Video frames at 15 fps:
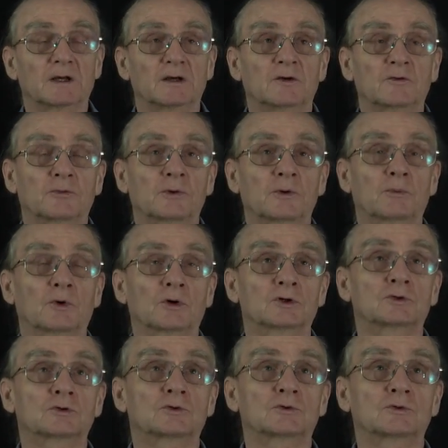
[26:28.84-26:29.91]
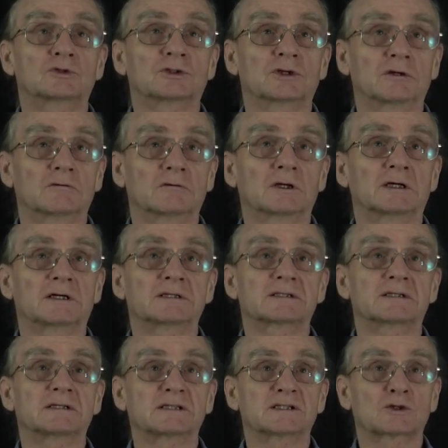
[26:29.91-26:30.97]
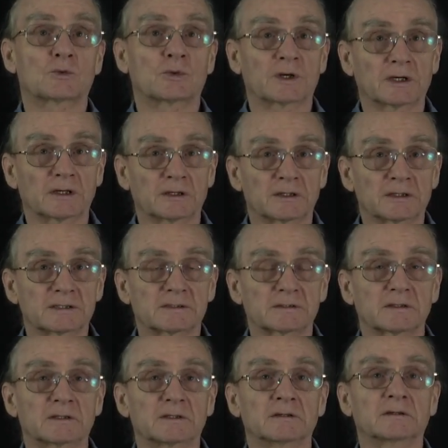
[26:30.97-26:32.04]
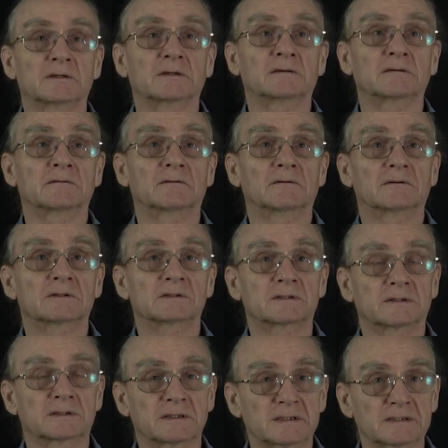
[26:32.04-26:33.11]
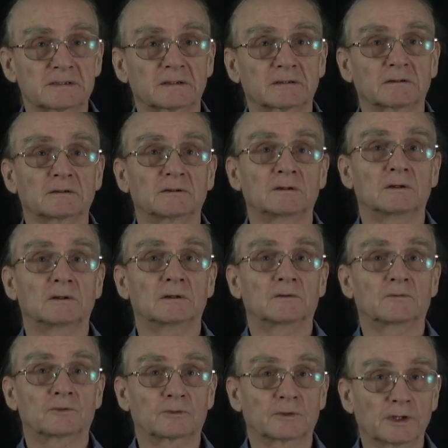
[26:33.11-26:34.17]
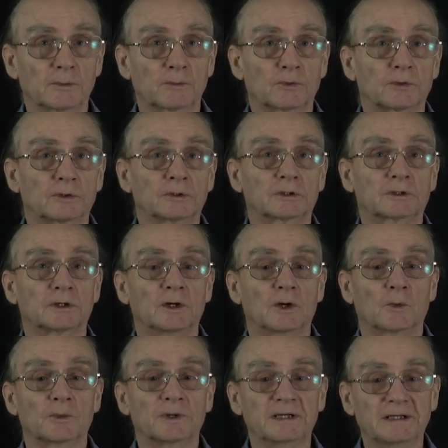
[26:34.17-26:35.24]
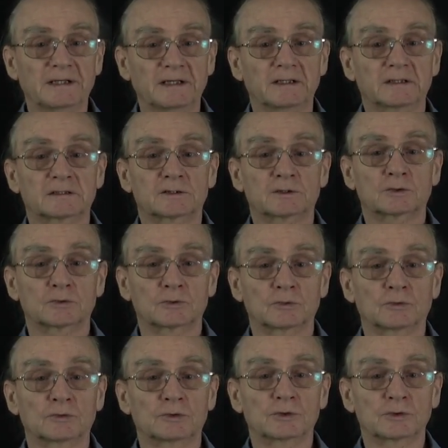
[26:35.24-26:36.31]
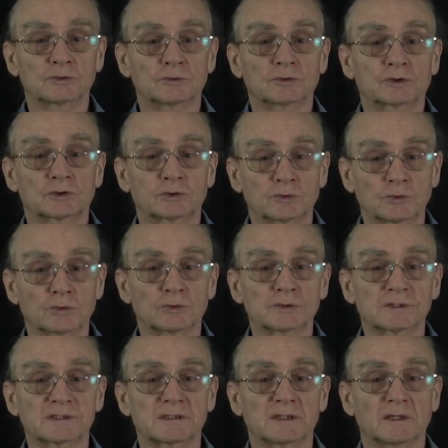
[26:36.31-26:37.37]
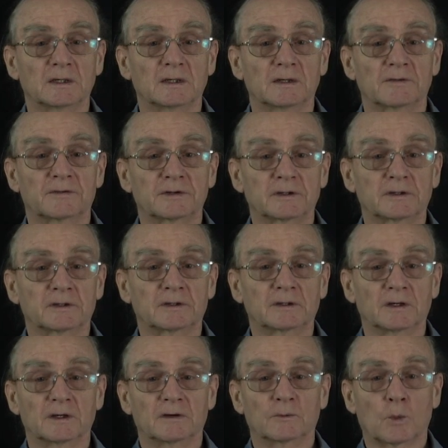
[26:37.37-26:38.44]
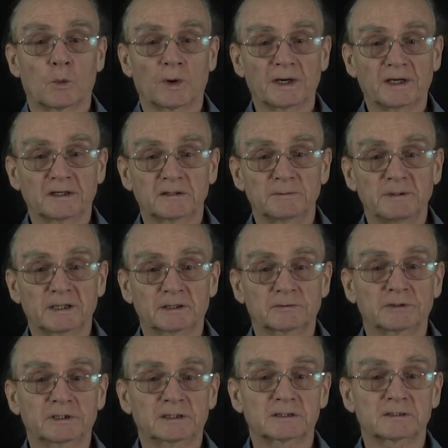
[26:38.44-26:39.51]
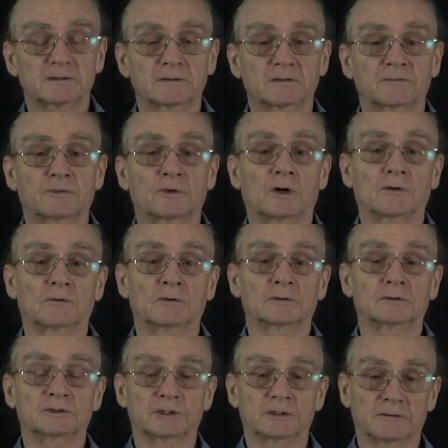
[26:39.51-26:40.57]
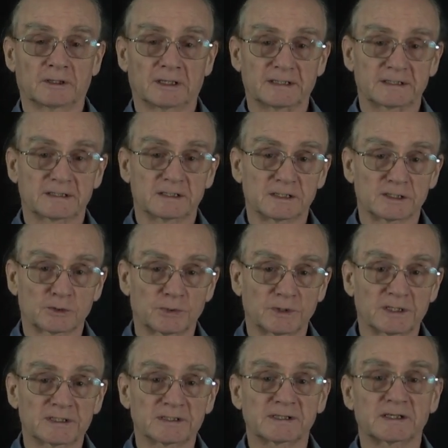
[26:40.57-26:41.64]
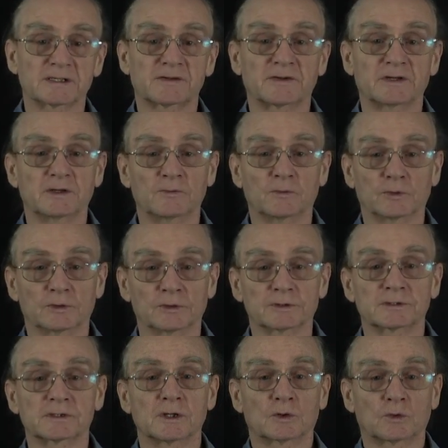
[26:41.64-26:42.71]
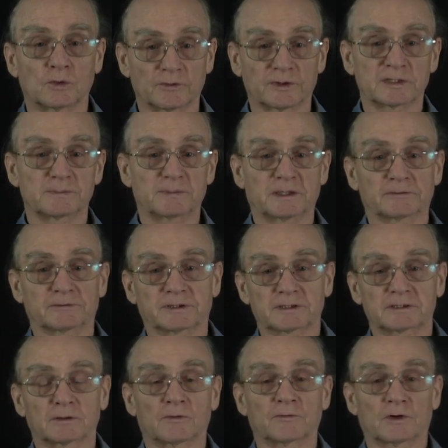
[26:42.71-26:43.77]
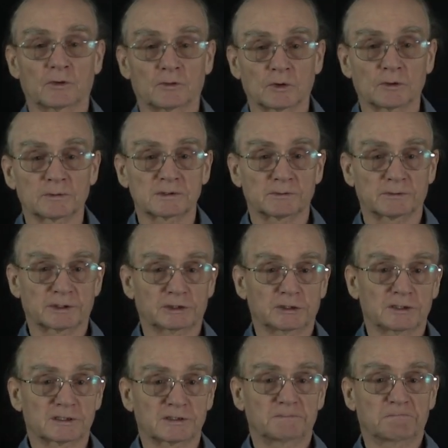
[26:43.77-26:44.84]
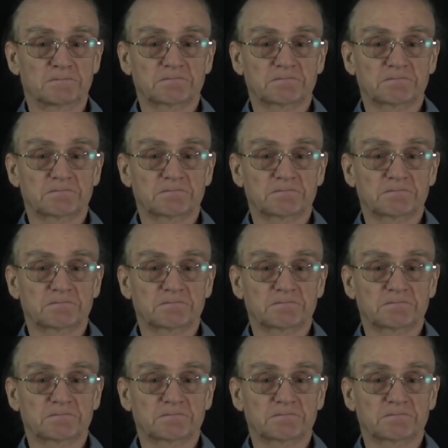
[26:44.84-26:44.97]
if we want to do generalized least squares in a statistical framework, we need to choose the weight matrix for our generalized least squares as the inverse covariance matrix of our observations.